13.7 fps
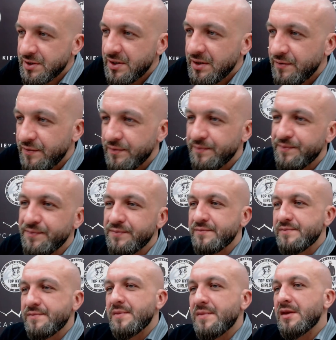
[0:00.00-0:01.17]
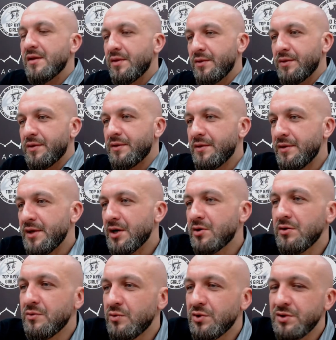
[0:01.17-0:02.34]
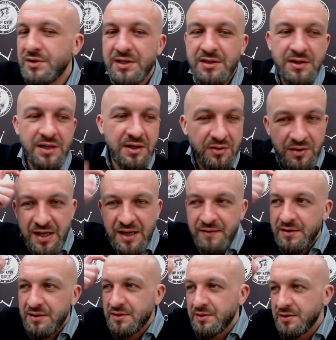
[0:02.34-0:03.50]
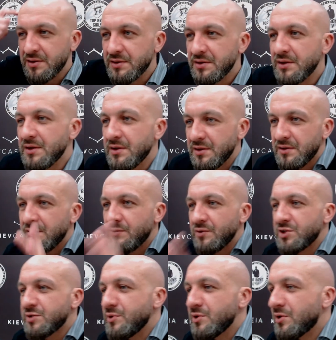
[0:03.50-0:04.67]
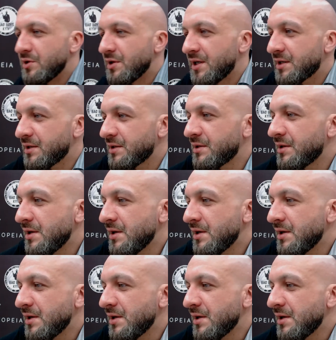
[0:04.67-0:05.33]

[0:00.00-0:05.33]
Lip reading: stuff. Knock on wood that I don't have it. Wish me all luck,